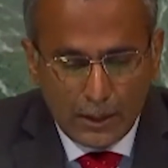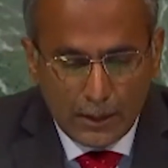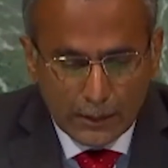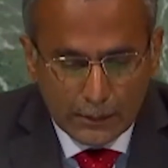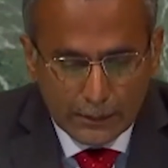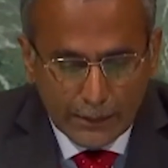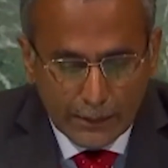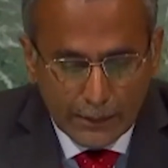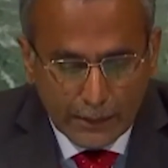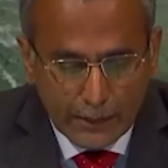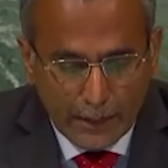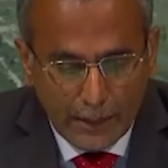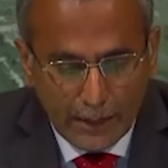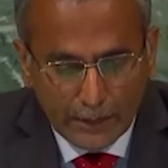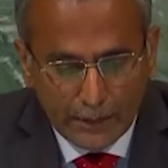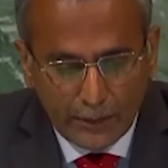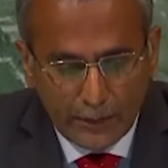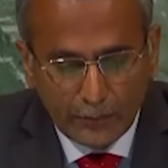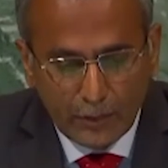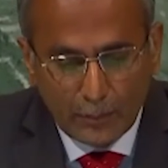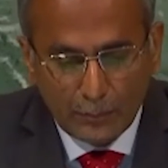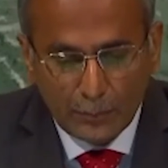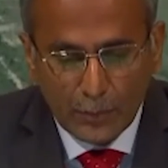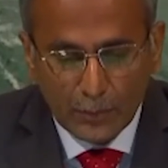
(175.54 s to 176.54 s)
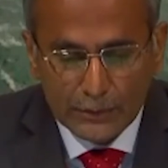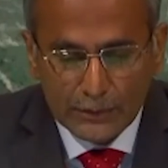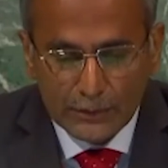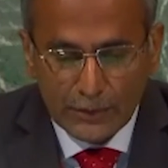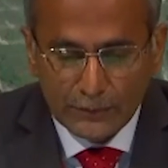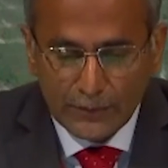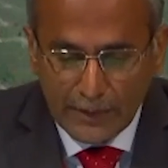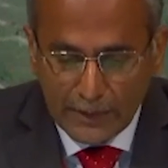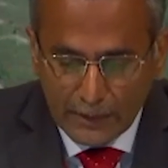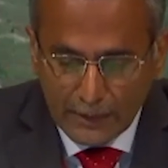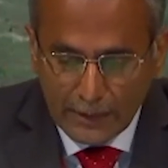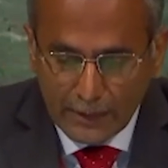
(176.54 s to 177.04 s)
The collective approach of
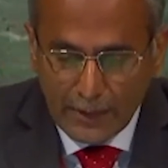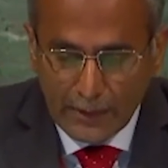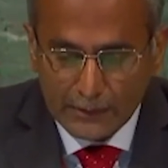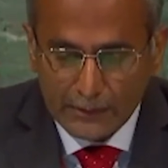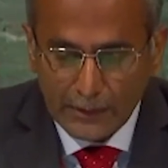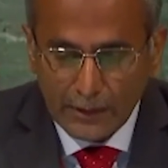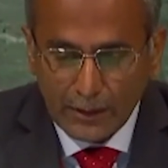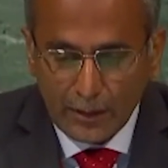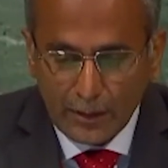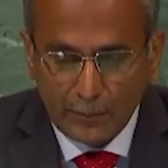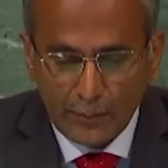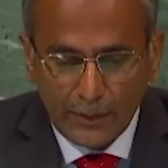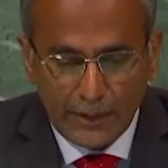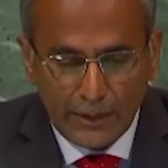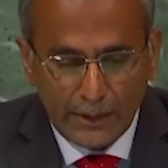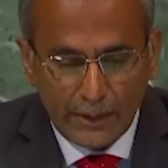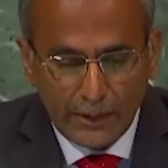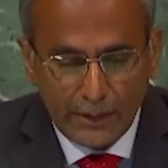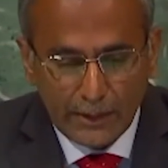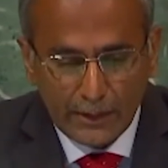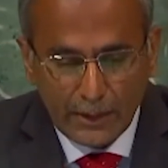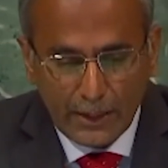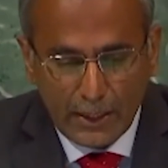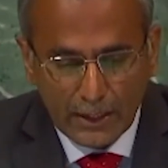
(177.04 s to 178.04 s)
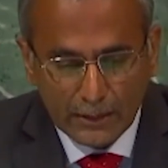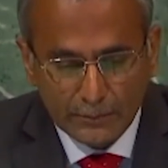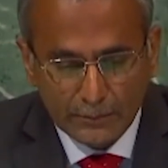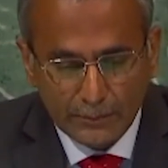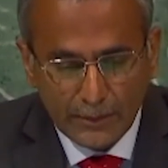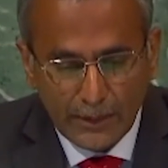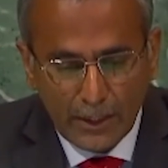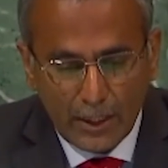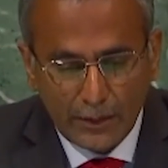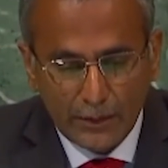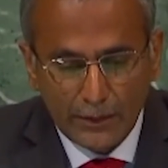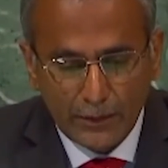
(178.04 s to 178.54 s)
the international community has
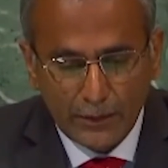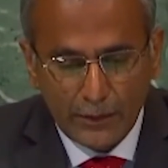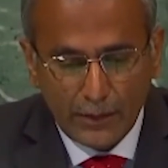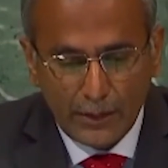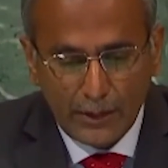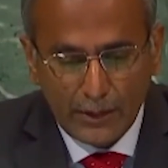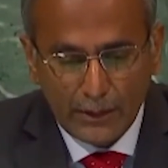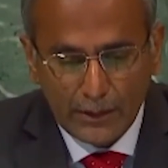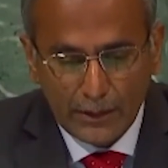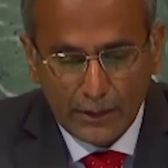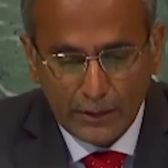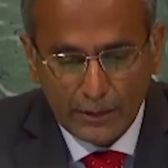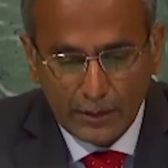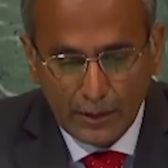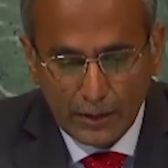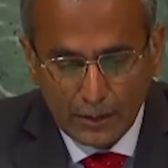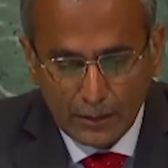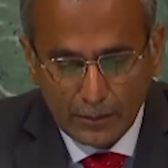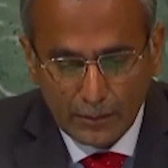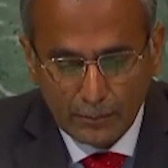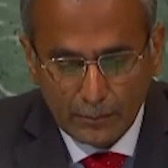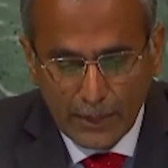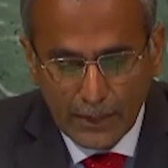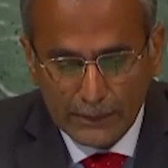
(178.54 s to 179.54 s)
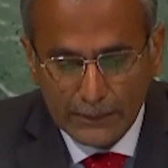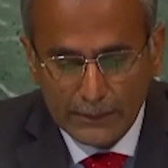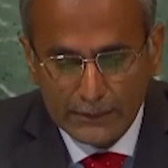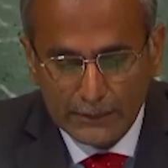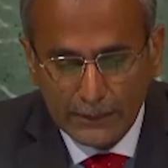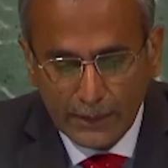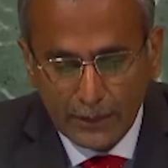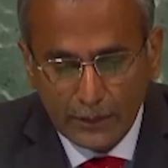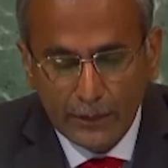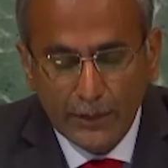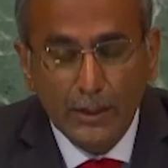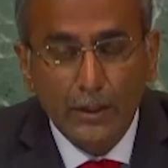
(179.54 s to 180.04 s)
been articulated by the
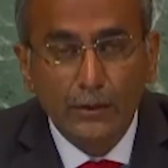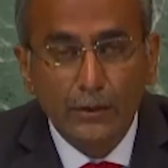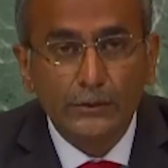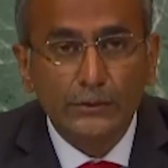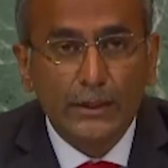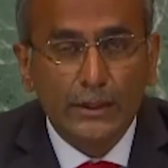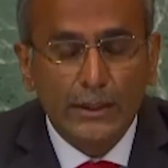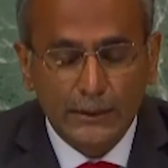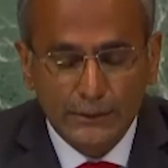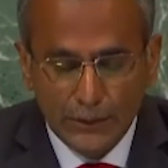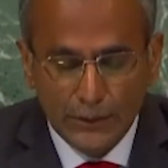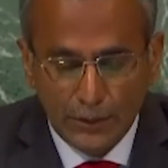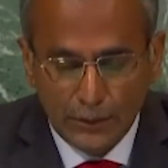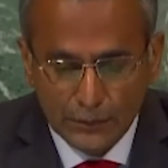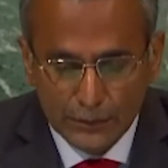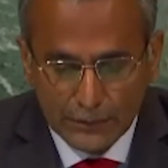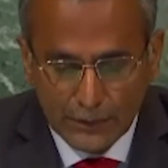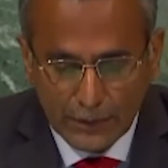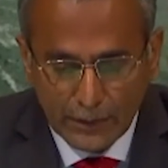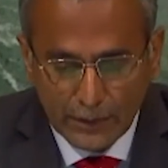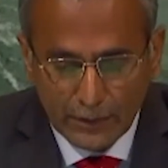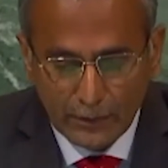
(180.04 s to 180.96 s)
Security Council Resolution